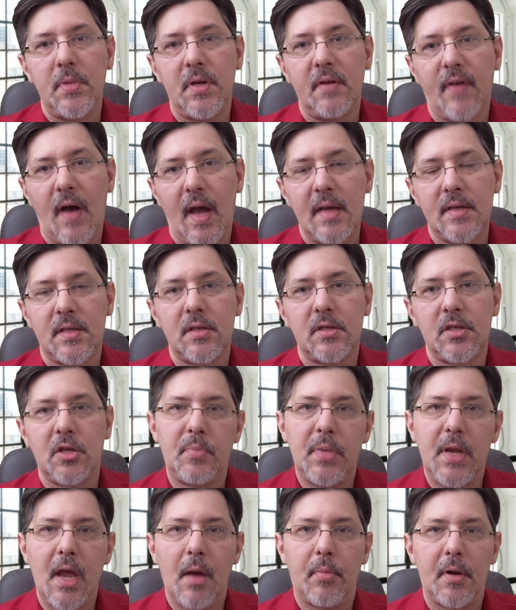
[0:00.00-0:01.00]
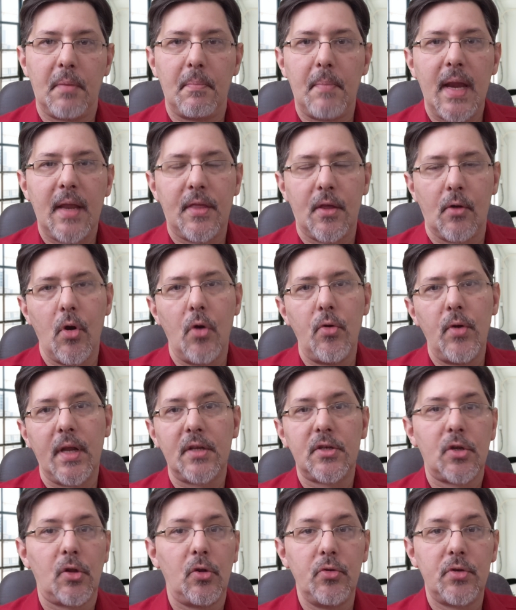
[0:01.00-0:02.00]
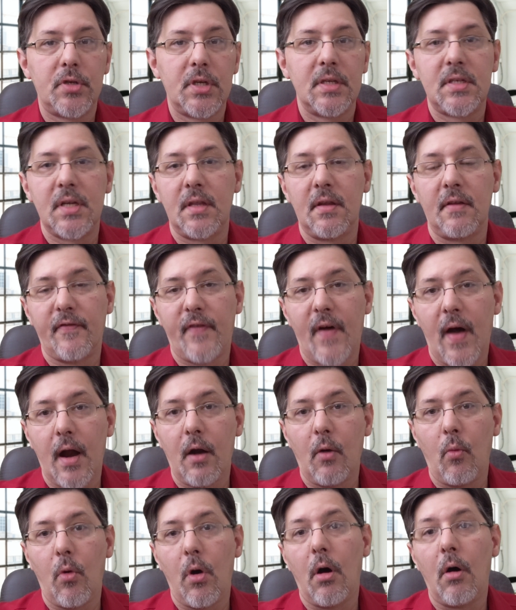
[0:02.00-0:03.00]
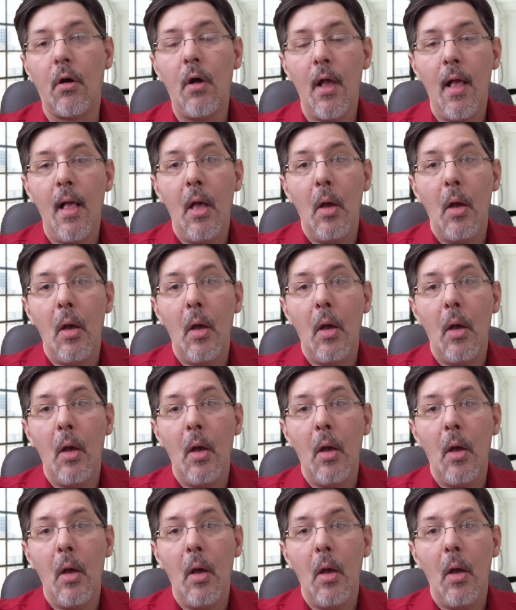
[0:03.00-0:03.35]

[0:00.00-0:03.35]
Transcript: devices to be able to make their own exclusions in the firewall,